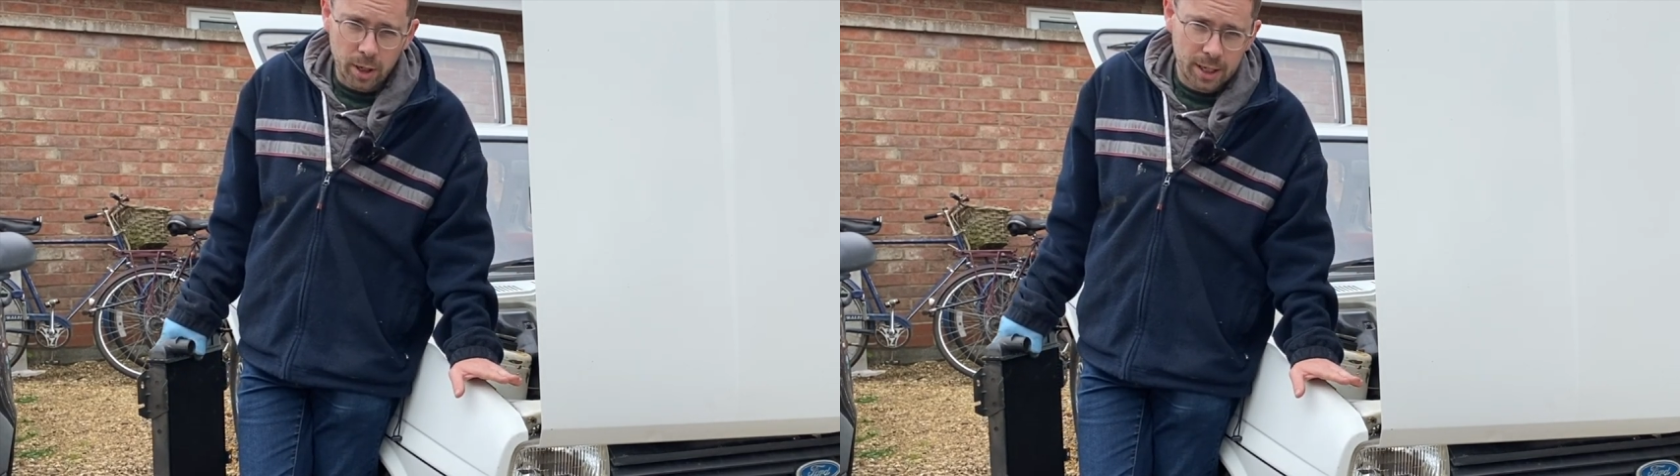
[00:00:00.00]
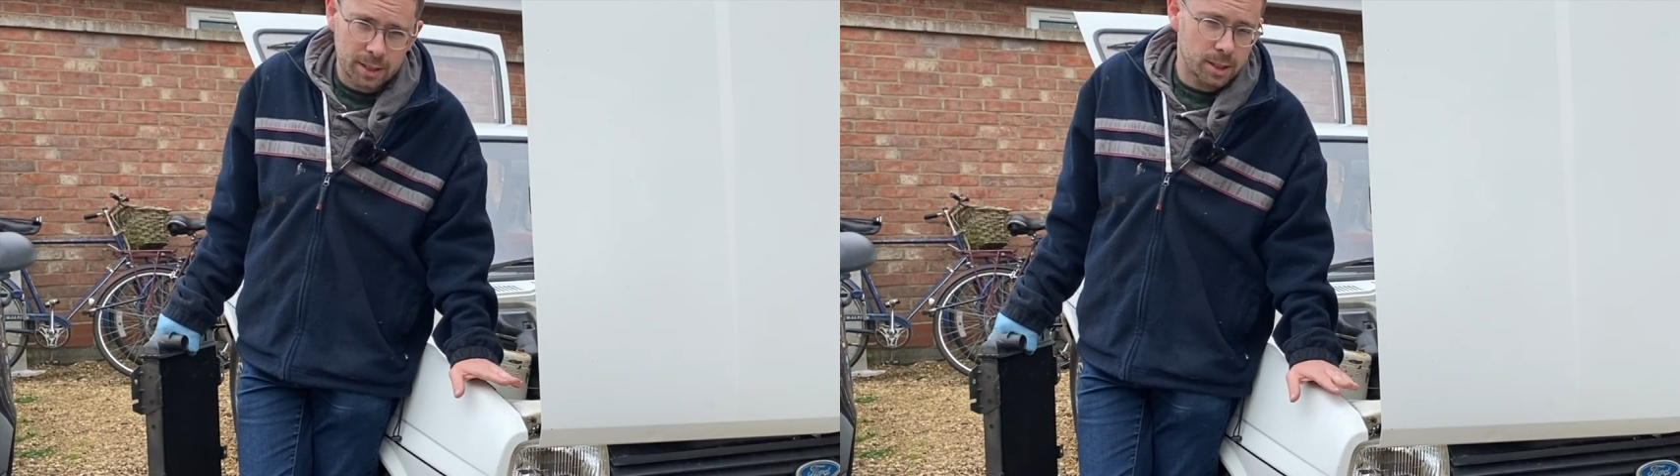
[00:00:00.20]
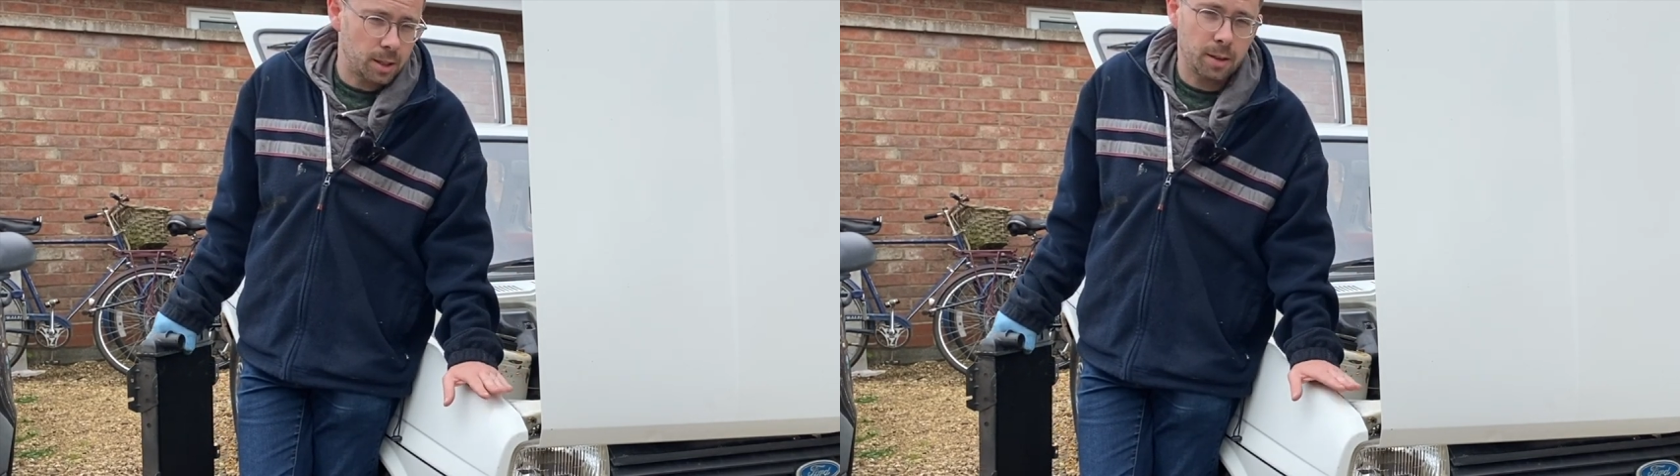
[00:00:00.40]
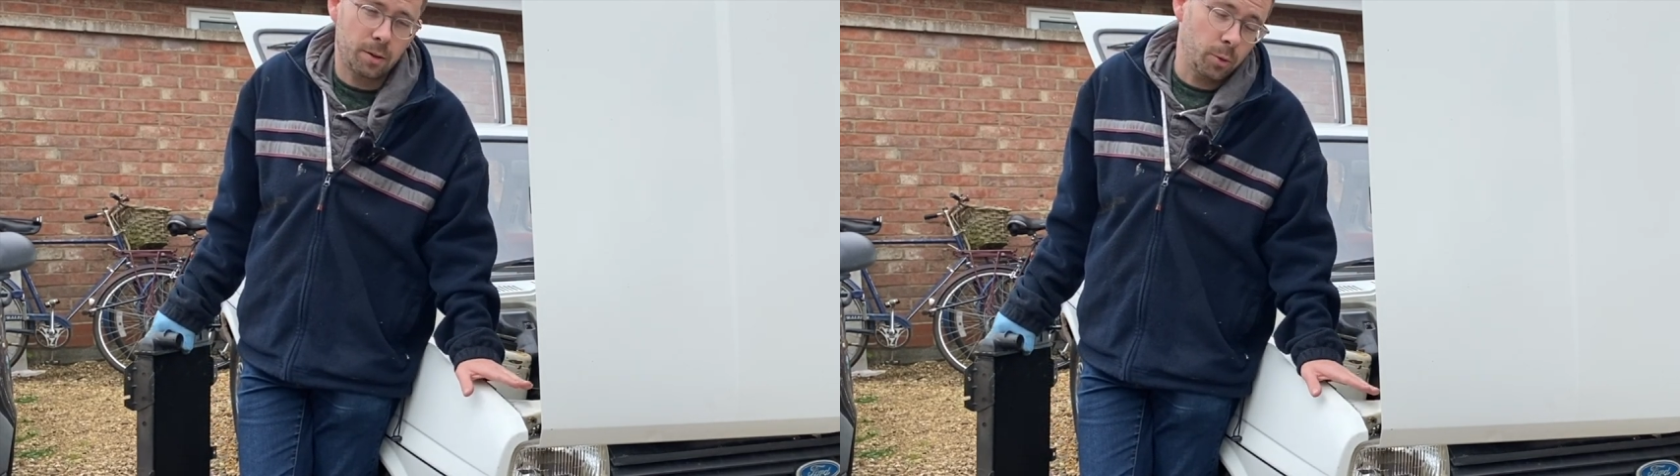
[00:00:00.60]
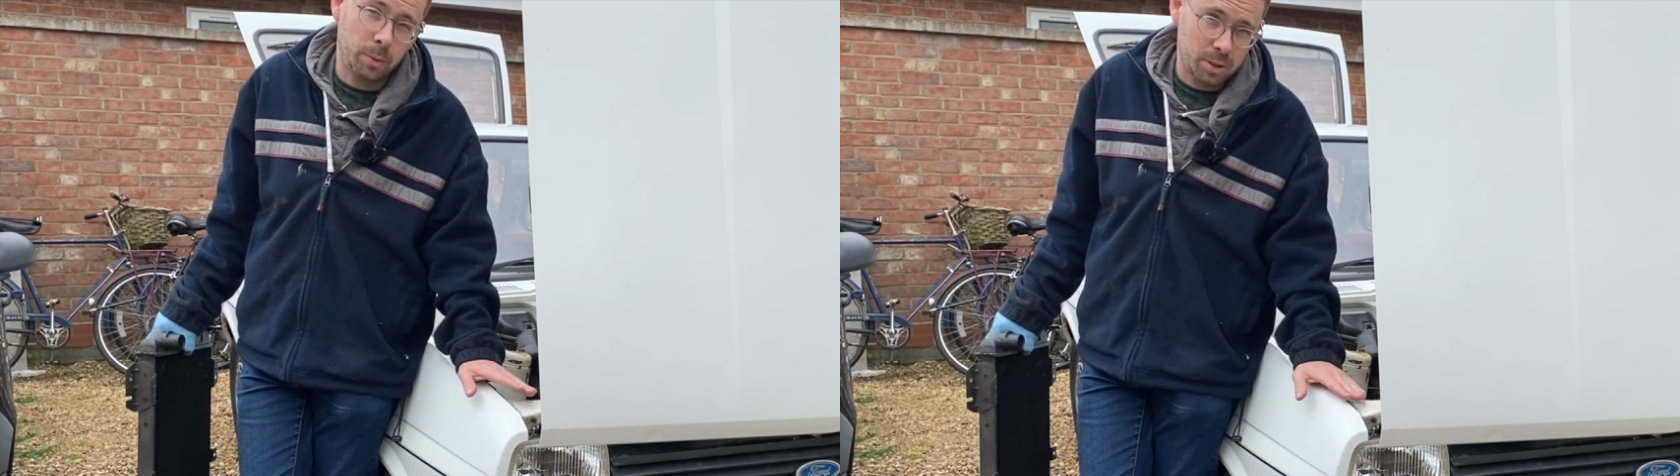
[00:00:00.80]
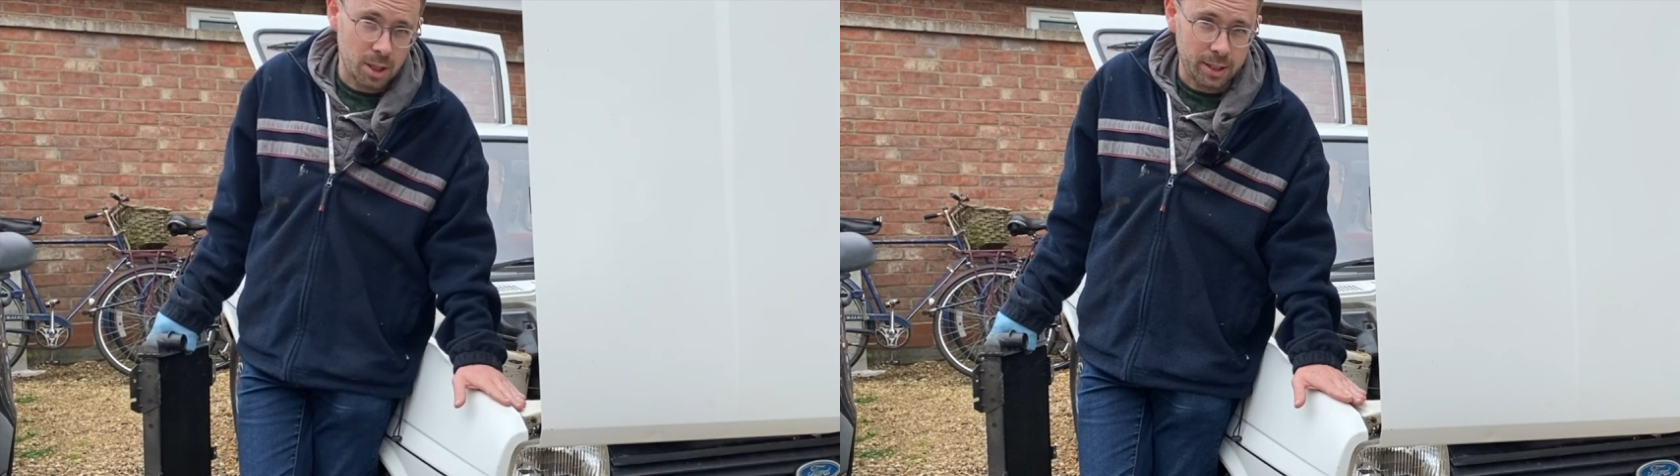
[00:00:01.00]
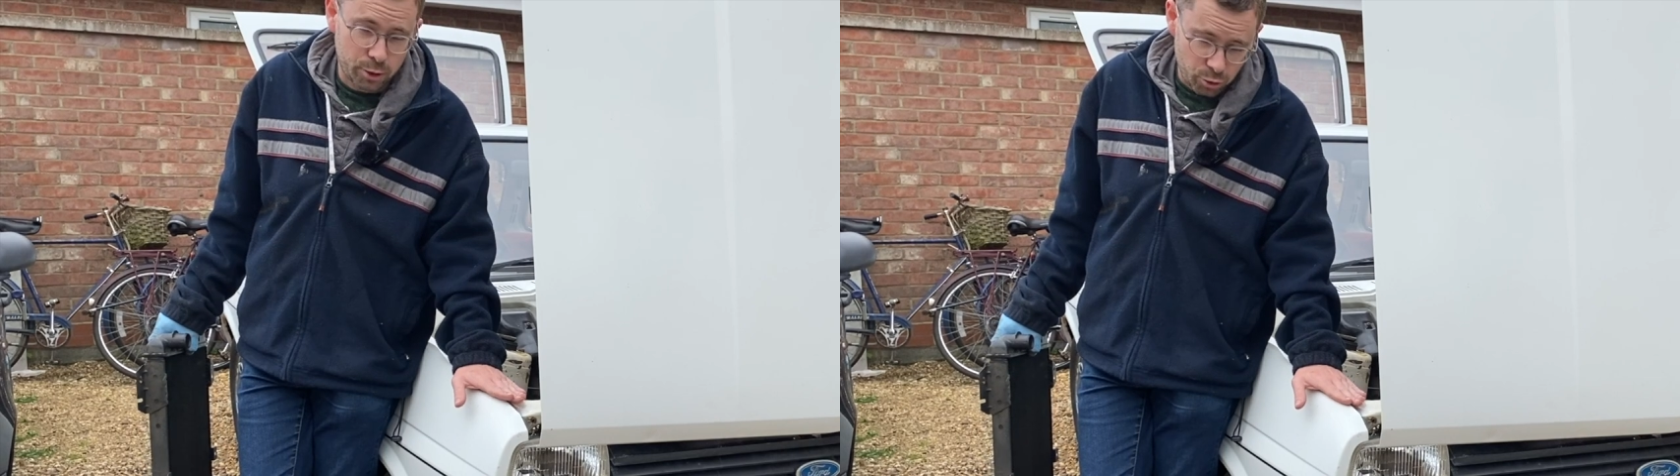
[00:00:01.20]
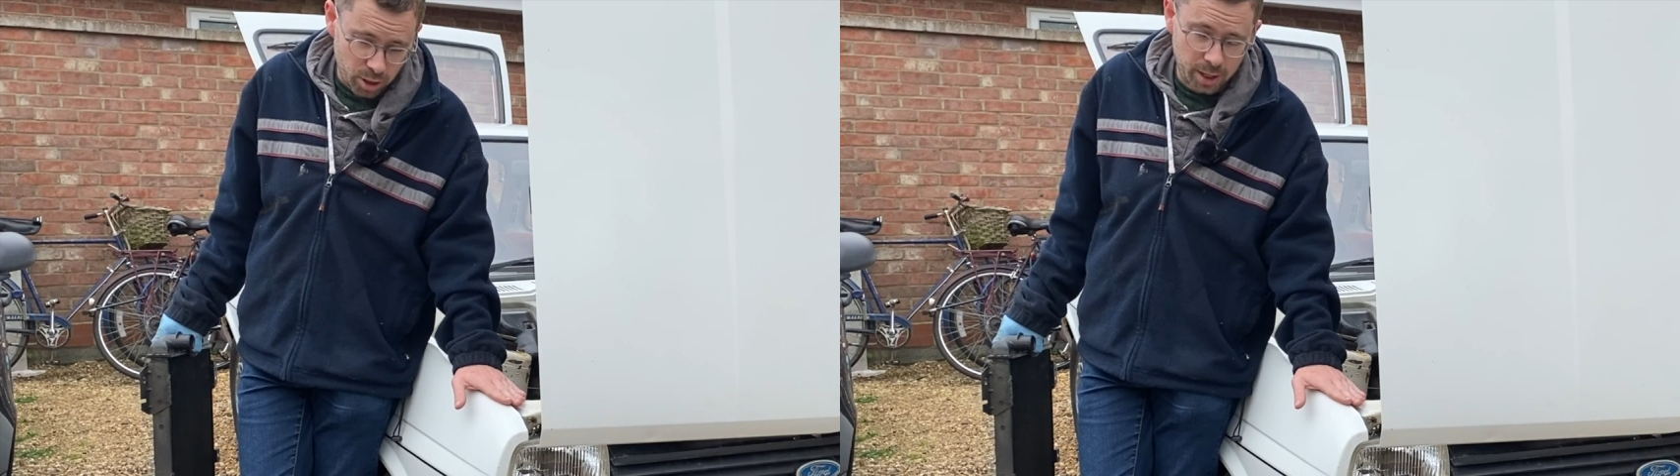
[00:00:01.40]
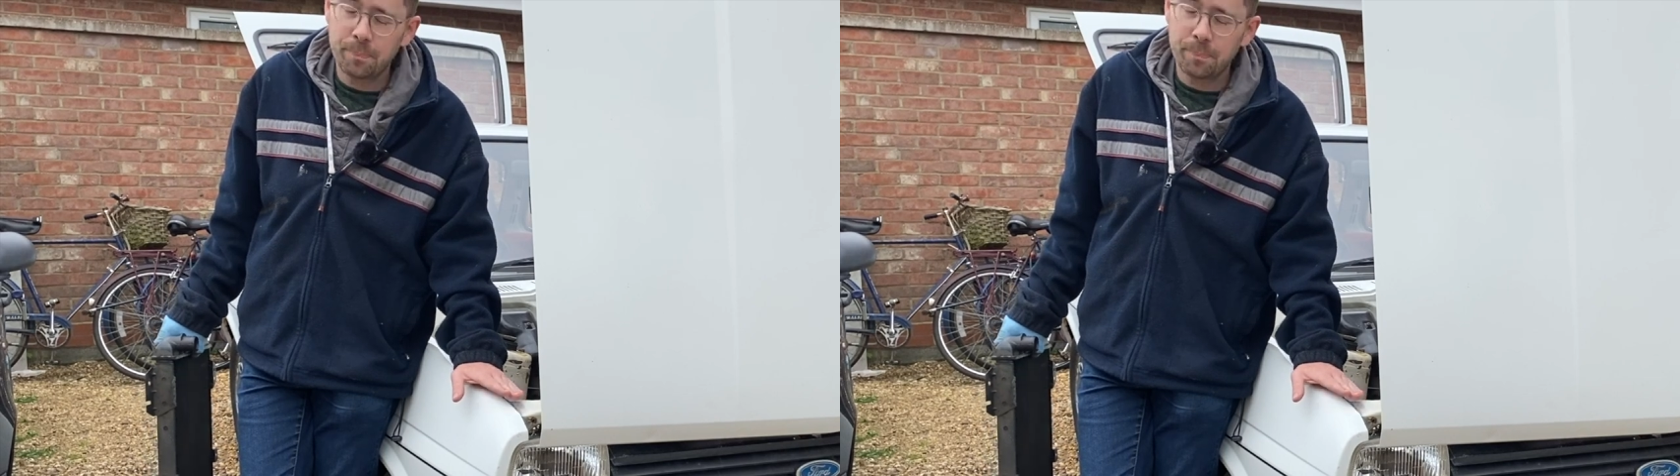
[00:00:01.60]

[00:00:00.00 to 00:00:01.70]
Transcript: it, though they would certainly try.